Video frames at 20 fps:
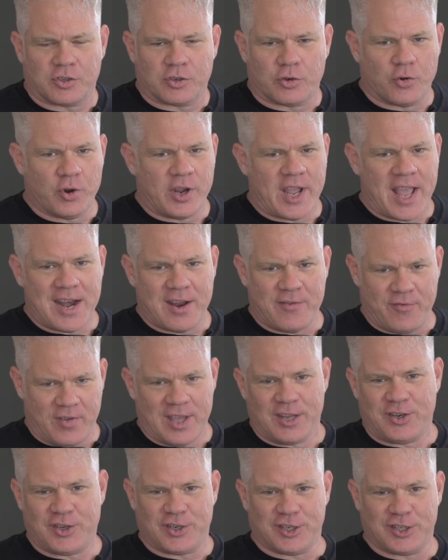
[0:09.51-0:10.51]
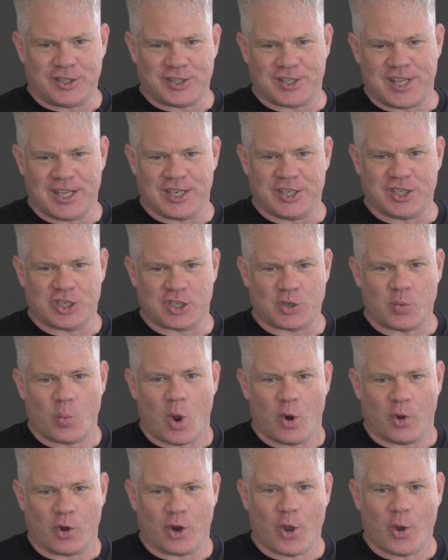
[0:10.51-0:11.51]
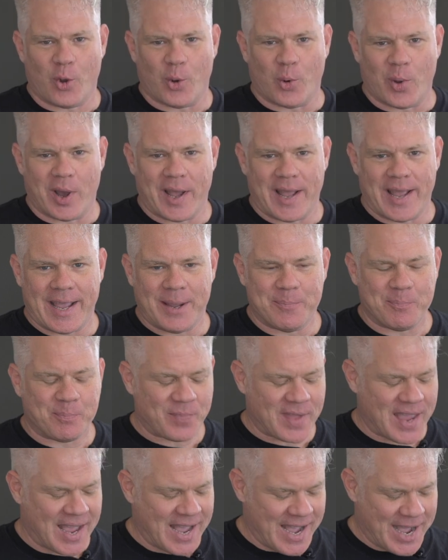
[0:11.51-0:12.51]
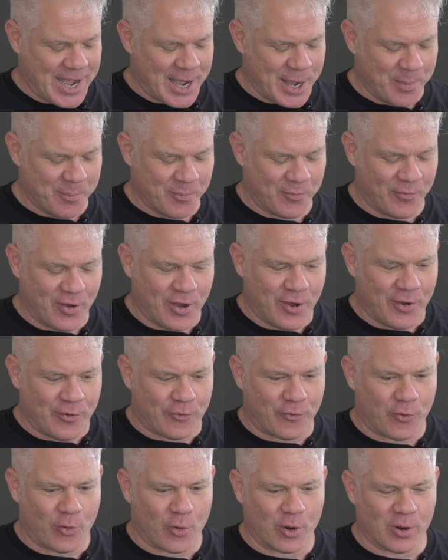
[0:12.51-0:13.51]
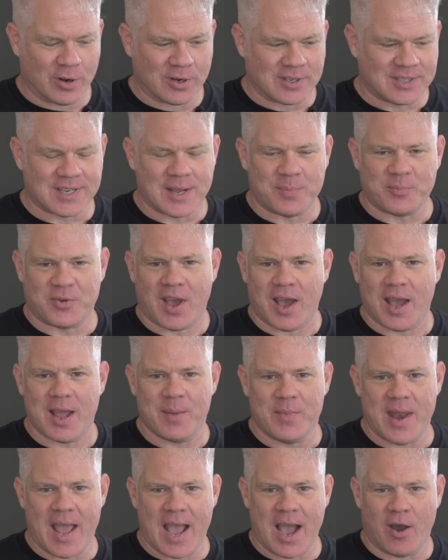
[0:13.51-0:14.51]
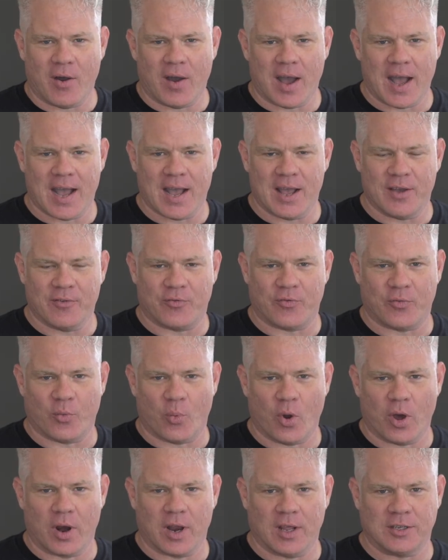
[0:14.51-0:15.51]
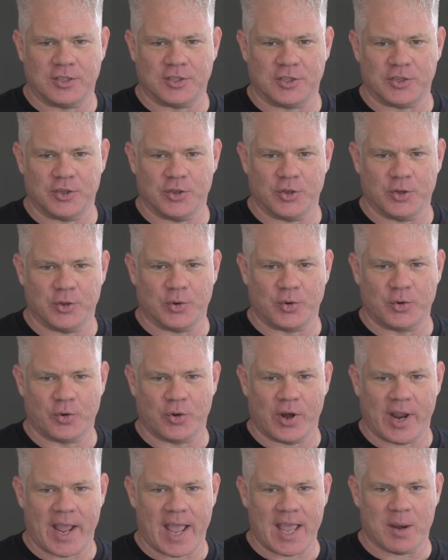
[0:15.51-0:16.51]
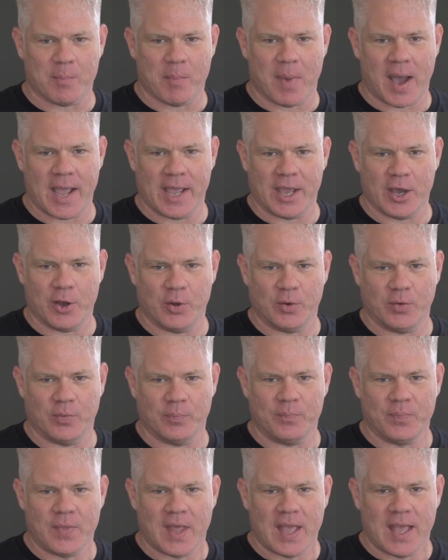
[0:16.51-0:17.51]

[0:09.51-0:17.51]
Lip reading: creative itches that just won't go away. For some time now, I've wanted to create my own